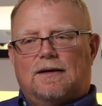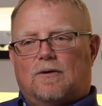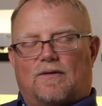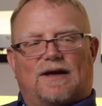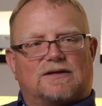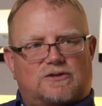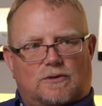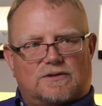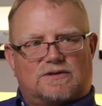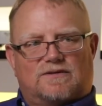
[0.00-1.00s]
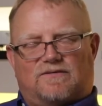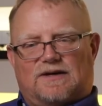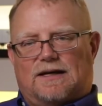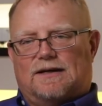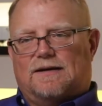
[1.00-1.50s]
or that source of
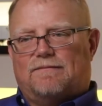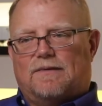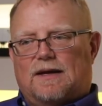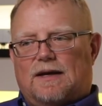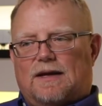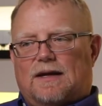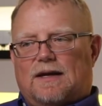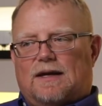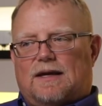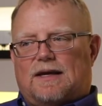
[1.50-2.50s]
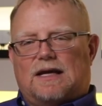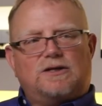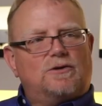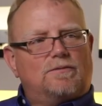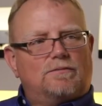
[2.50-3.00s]
data, can
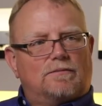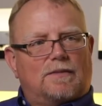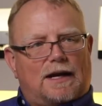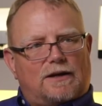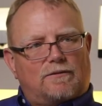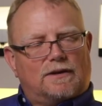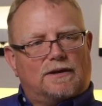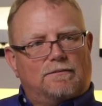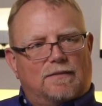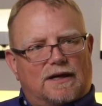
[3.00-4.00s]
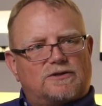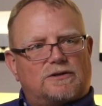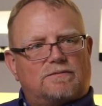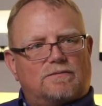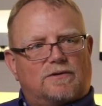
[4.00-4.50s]
you accurately
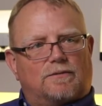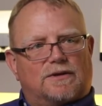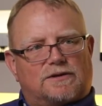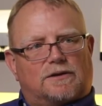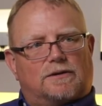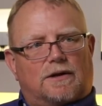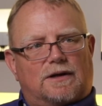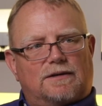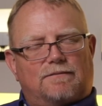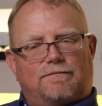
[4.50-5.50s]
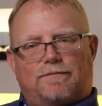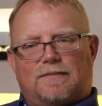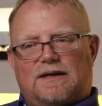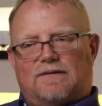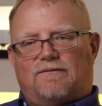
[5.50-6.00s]
measure the return on it?
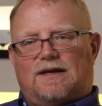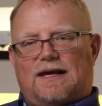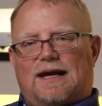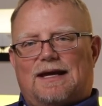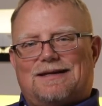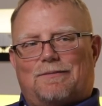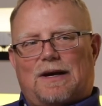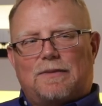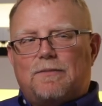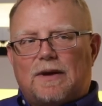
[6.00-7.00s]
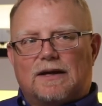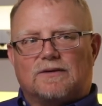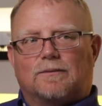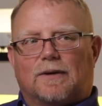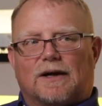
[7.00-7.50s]
If you can't, you might be paying
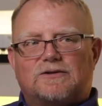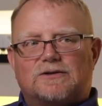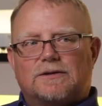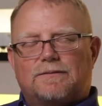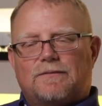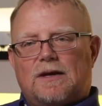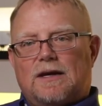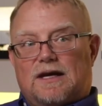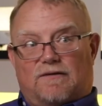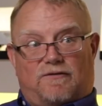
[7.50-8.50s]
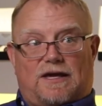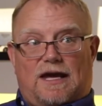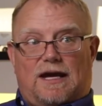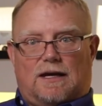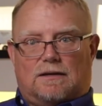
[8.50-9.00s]
too much. If you
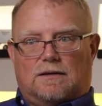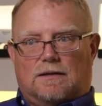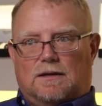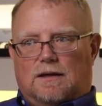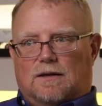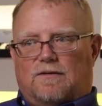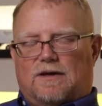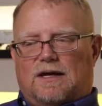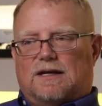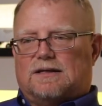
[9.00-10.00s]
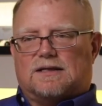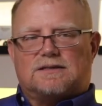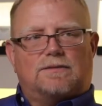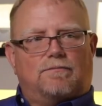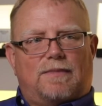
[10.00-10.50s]
can, then it
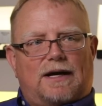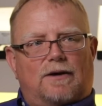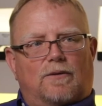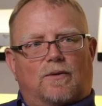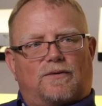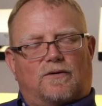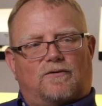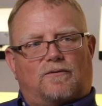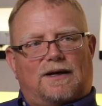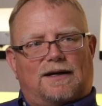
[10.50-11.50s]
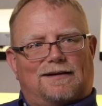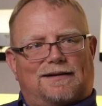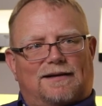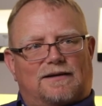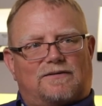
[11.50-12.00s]
doesn't matter what those rate
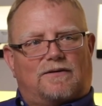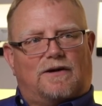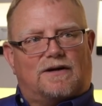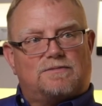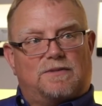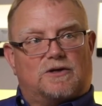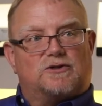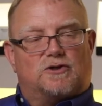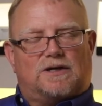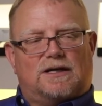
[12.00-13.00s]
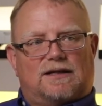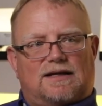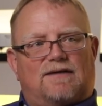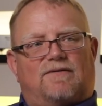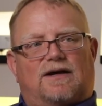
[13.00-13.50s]
analytics cost, because you're getting
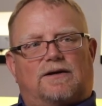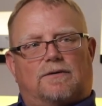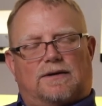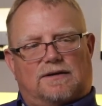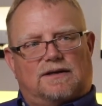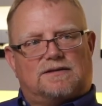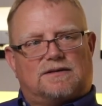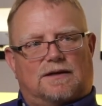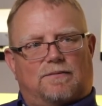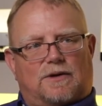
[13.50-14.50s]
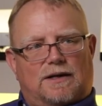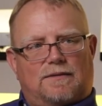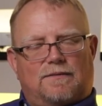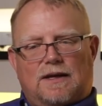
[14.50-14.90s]
that value and then some, right?